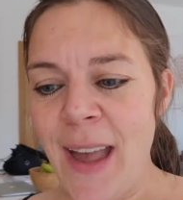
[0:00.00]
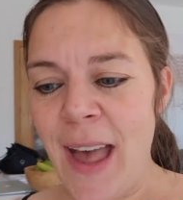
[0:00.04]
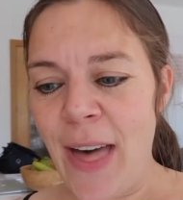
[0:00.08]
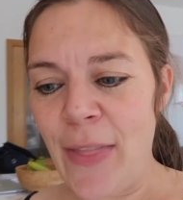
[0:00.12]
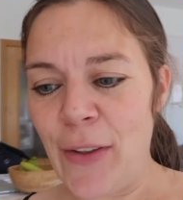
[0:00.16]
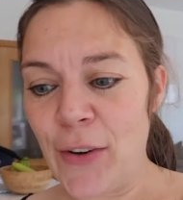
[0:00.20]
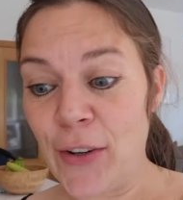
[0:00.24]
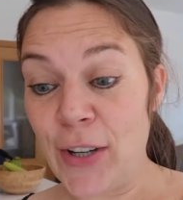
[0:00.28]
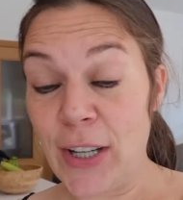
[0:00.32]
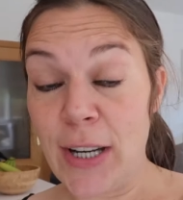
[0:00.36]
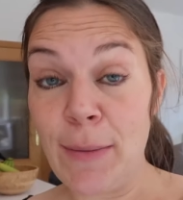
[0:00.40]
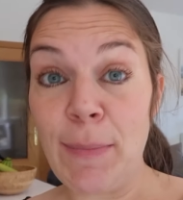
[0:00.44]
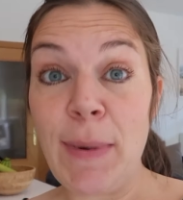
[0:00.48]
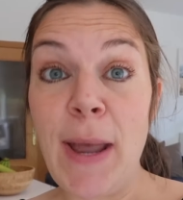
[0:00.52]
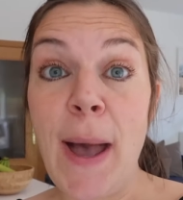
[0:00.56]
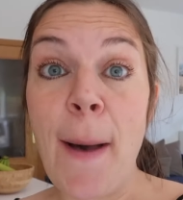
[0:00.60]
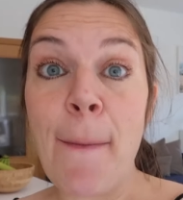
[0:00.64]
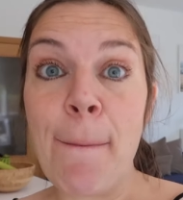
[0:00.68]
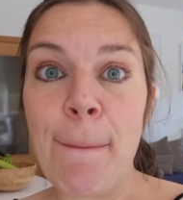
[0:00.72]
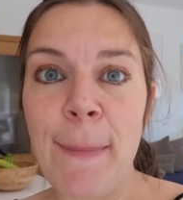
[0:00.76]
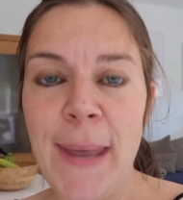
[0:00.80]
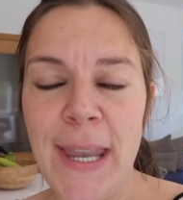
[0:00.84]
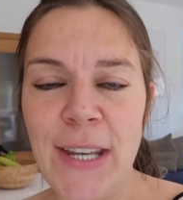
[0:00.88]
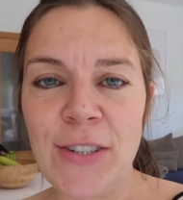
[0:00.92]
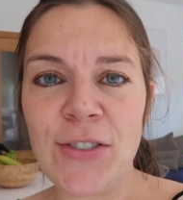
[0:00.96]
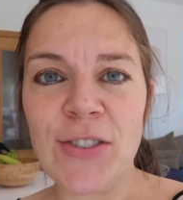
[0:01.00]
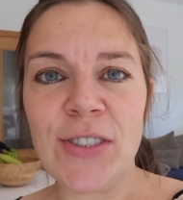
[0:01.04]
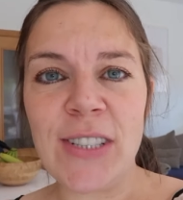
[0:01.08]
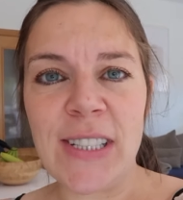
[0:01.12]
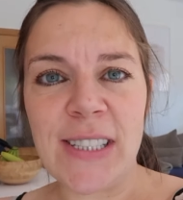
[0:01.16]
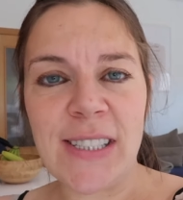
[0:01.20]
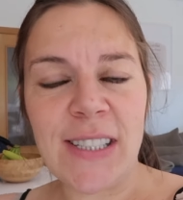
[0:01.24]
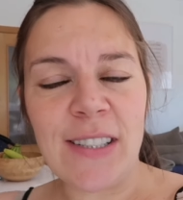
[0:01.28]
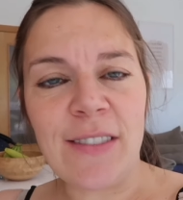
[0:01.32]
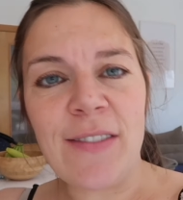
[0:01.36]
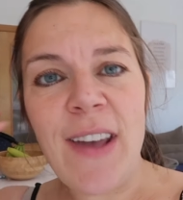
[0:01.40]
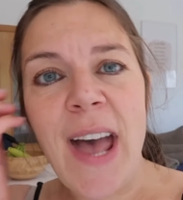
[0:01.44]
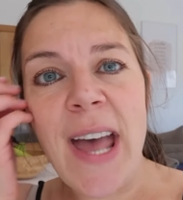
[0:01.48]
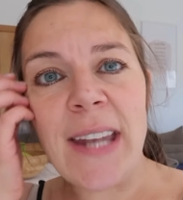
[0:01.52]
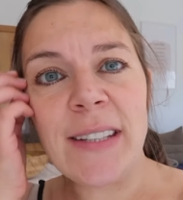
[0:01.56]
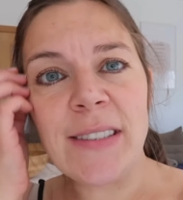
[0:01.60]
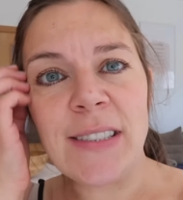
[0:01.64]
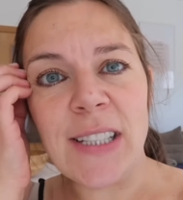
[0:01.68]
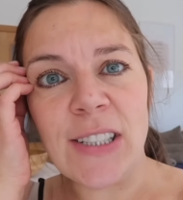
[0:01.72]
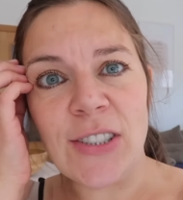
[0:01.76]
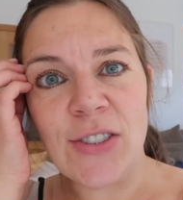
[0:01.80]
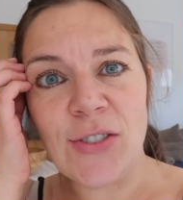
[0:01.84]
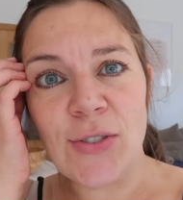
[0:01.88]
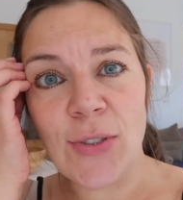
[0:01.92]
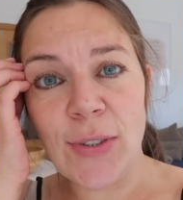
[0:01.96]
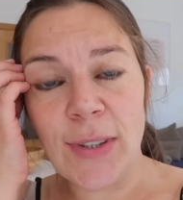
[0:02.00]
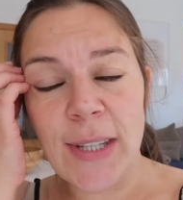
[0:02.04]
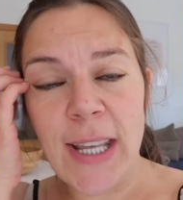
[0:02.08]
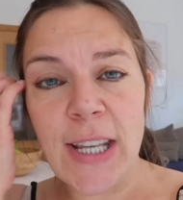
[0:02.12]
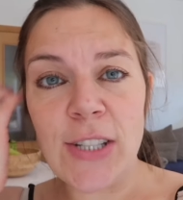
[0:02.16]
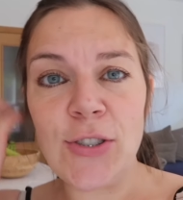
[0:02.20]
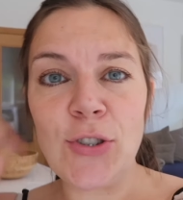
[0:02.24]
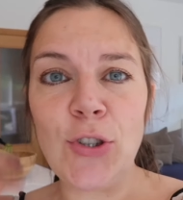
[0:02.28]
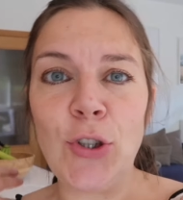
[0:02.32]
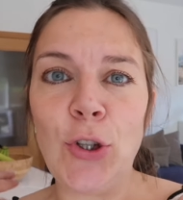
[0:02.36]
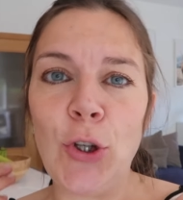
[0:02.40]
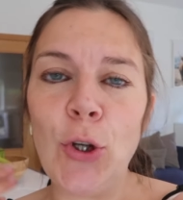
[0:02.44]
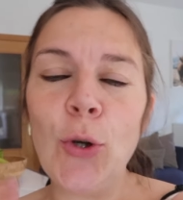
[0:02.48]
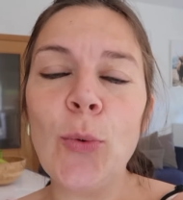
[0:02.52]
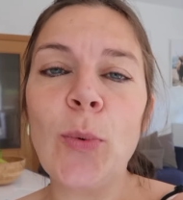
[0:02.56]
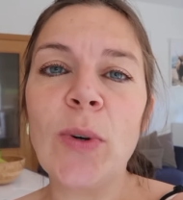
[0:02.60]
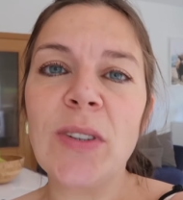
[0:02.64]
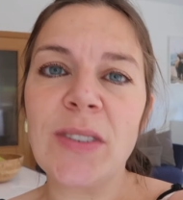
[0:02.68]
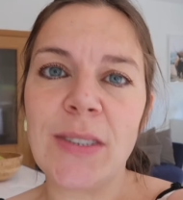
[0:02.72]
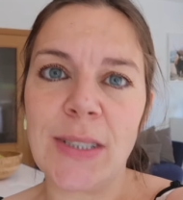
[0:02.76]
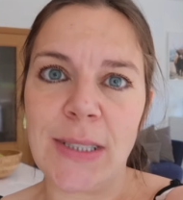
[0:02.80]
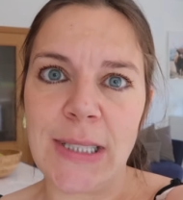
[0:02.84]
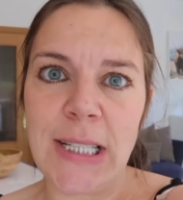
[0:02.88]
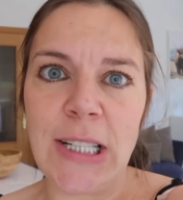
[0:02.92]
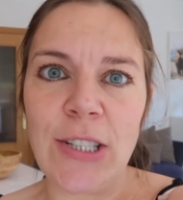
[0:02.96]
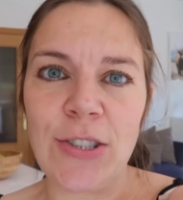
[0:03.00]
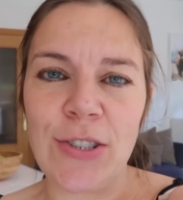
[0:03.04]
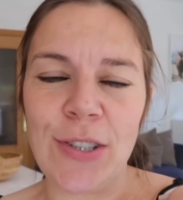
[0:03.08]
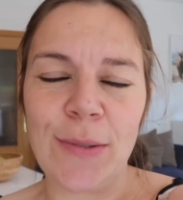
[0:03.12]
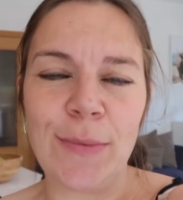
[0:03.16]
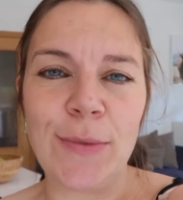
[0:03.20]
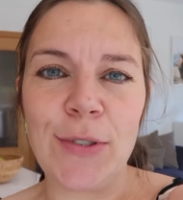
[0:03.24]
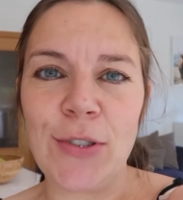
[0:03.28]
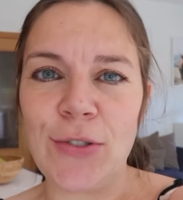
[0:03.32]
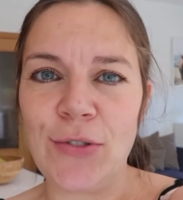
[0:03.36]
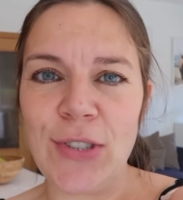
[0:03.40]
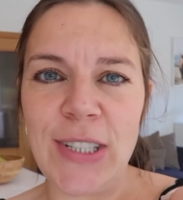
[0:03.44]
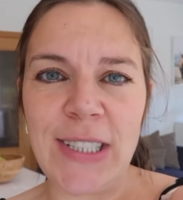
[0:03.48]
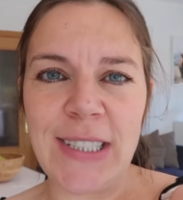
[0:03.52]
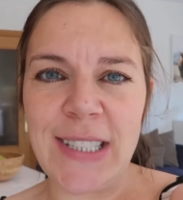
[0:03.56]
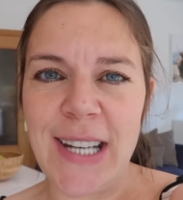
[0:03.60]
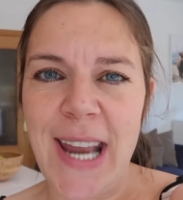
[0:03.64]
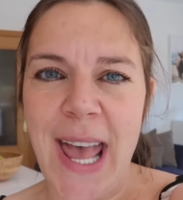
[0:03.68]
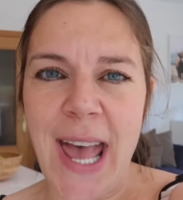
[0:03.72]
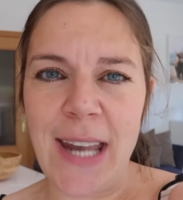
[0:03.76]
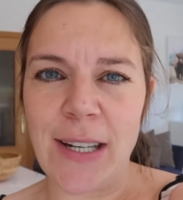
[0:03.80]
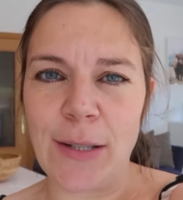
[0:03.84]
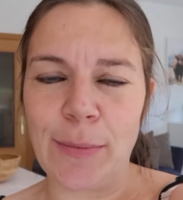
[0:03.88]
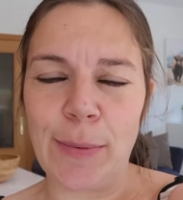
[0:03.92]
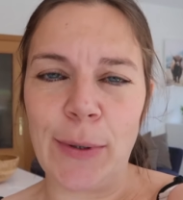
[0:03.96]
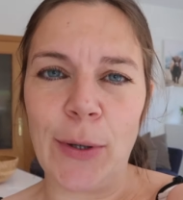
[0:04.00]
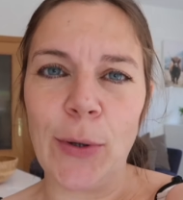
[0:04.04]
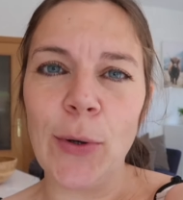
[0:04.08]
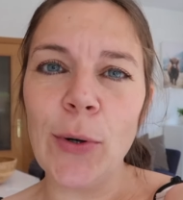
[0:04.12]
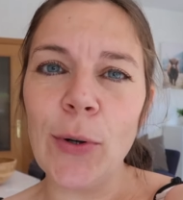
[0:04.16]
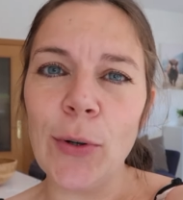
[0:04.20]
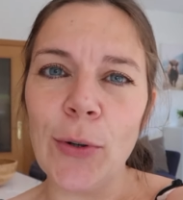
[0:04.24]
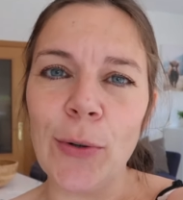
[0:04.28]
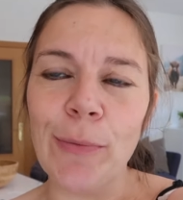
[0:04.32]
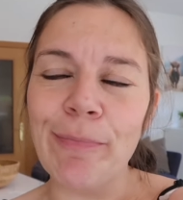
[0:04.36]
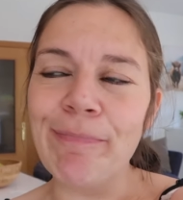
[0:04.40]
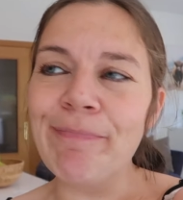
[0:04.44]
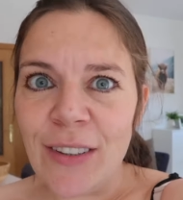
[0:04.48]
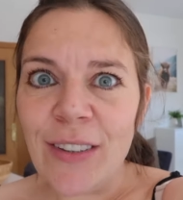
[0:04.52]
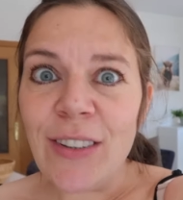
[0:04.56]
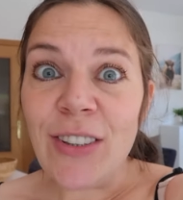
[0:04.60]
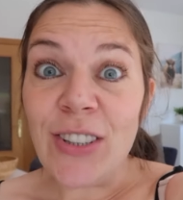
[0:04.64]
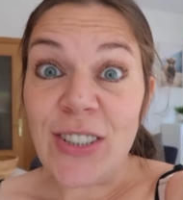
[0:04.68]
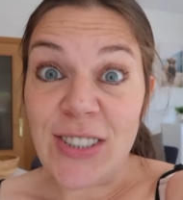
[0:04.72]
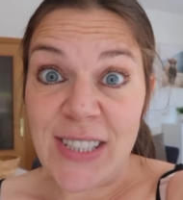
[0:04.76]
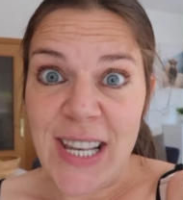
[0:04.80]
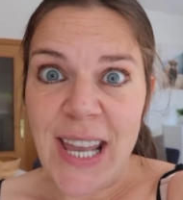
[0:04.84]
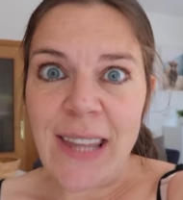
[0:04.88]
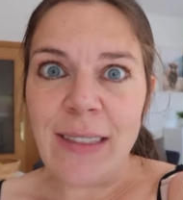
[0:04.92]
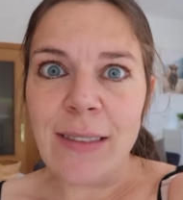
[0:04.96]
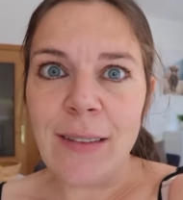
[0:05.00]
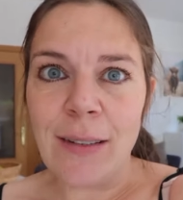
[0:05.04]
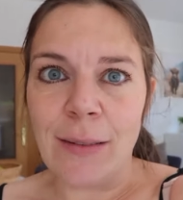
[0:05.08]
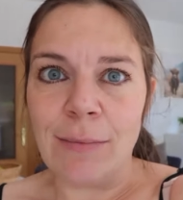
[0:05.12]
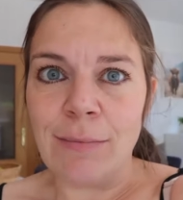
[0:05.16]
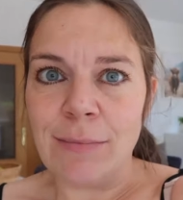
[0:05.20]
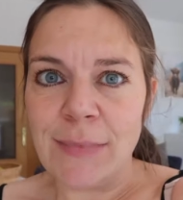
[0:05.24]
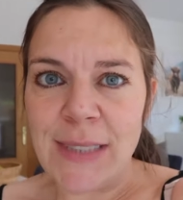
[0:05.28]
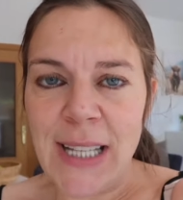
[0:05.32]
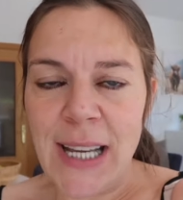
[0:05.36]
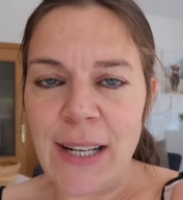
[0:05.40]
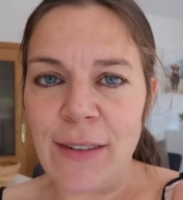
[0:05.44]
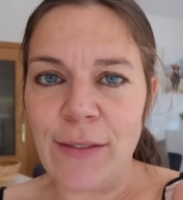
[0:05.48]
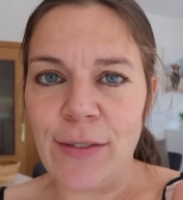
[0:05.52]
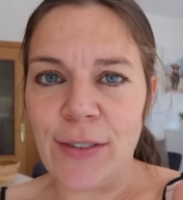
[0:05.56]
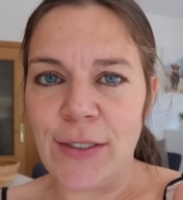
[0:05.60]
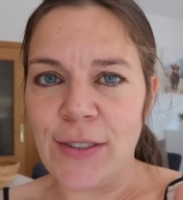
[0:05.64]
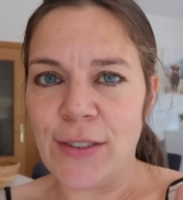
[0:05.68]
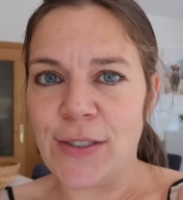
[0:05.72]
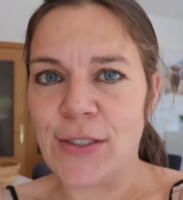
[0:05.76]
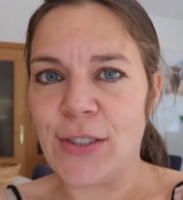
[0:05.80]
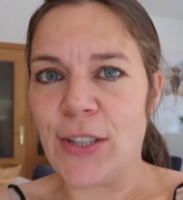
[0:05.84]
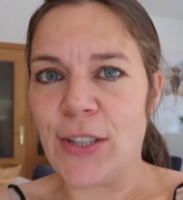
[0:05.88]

and they're going to be at a major disadvantage. So unless you want to teach them to read and add up at home, you send them to infant